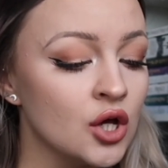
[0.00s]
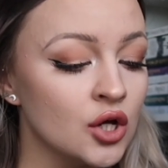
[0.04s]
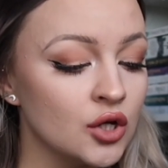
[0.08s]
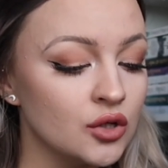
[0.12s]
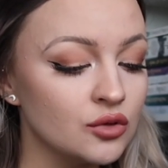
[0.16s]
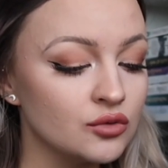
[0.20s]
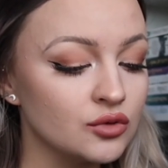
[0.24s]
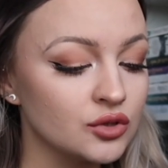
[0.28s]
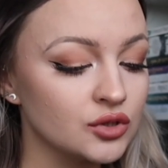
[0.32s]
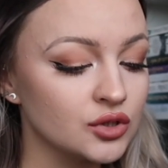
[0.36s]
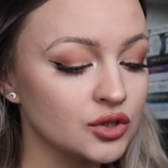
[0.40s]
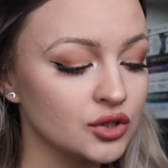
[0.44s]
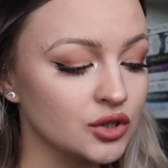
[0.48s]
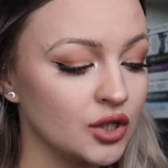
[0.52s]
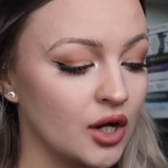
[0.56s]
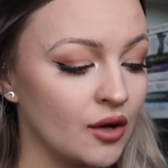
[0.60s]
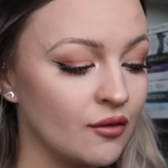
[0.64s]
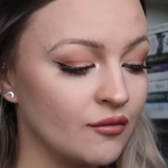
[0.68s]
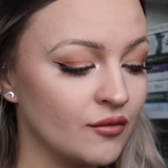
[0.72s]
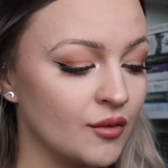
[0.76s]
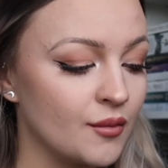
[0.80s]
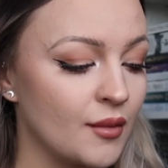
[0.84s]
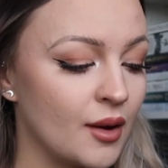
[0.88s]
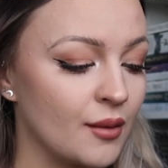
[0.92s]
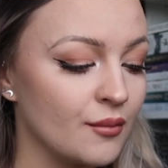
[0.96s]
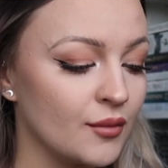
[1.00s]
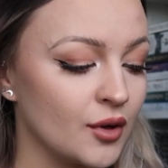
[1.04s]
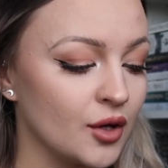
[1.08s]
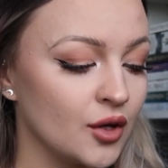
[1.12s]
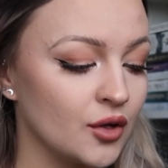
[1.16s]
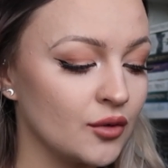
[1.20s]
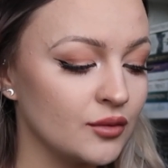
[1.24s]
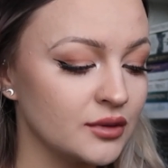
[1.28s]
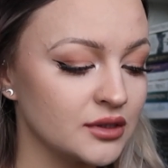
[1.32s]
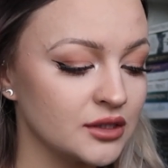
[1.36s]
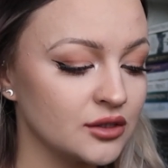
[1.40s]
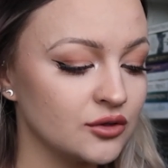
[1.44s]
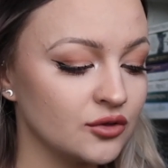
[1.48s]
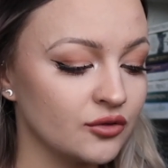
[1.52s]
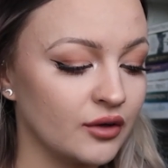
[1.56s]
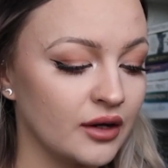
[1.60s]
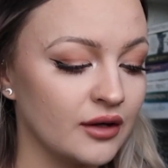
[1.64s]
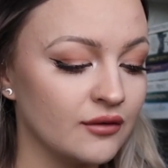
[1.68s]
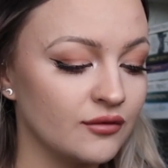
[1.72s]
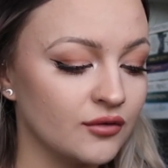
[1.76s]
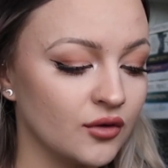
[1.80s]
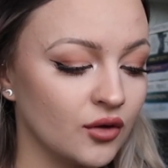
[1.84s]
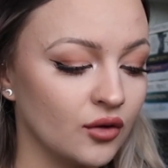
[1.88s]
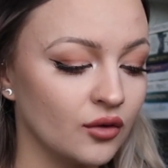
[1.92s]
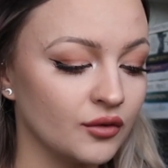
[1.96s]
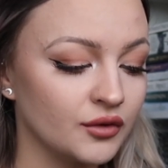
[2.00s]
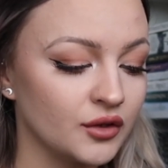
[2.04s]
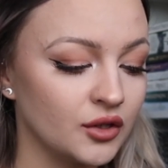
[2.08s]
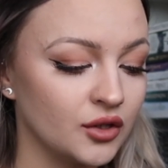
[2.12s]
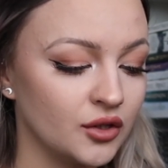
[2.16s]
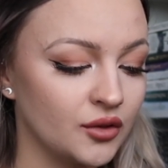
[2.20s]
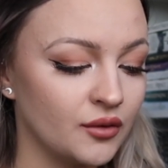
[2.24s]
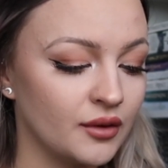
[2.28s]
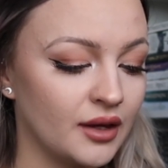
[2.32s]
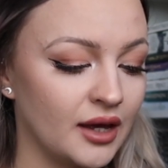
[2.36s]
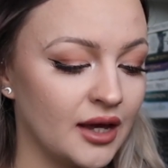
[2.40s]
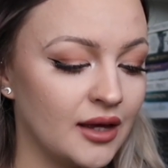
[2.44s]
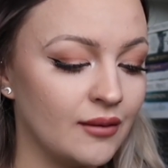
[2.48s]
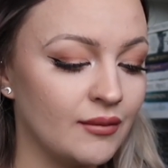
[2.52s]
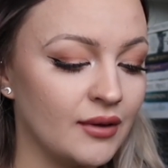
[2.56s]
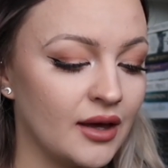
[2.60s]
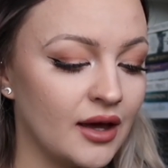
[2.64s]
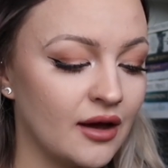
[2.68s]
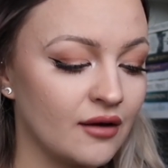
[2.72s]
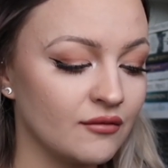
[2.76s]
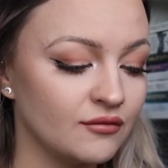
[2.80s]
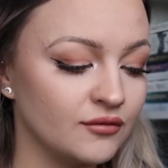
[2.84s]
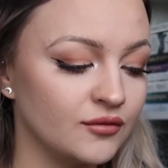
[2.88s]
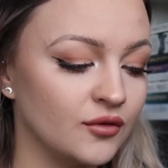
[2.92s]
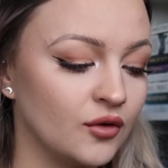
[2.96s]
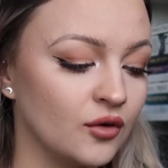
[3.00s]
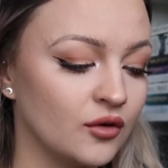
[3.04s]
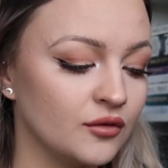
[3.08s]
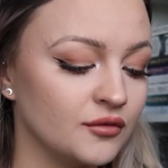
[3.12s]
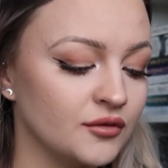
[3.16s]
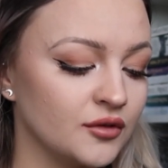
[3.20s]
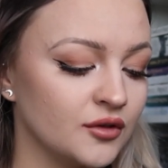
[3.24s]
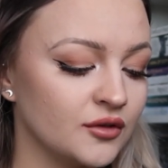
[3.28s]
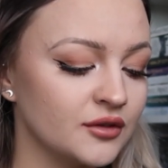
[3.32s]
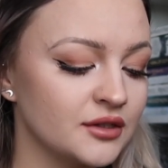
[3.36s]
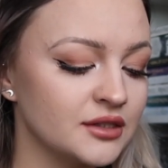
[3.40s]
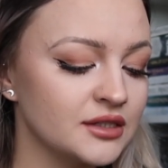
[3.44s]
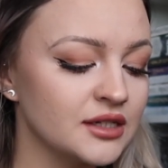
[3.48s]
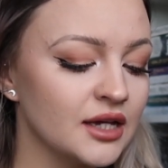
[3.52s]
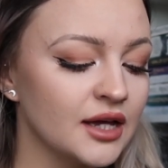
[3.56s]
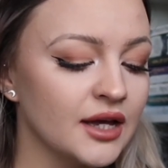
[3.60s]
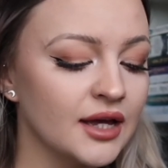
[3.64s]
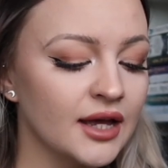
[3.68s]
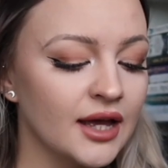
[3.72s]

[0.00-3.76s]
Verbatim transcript: who doesn't know and remember who isn't grateful that you came here and fought for us.